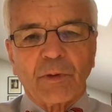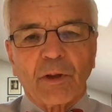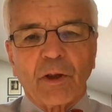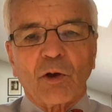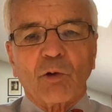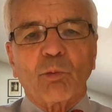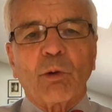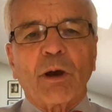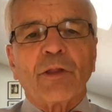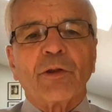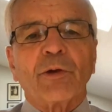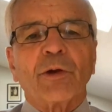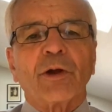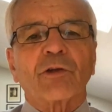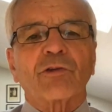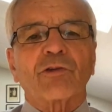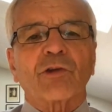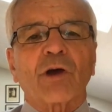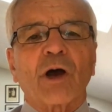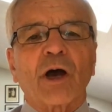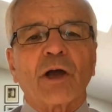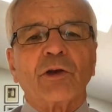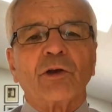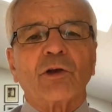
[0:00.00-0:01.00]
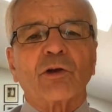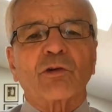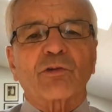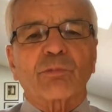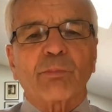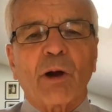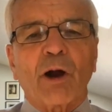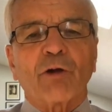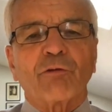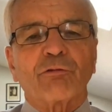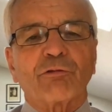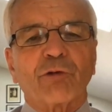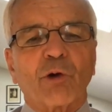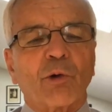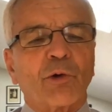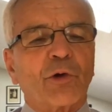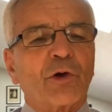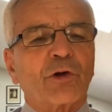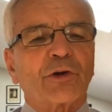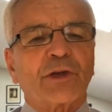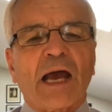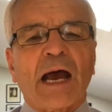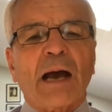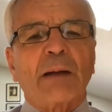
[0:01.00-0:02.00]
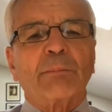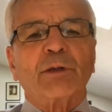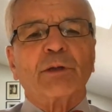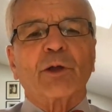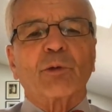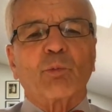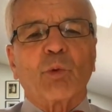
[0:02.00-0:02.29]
whether it's on your smartphone or tablet,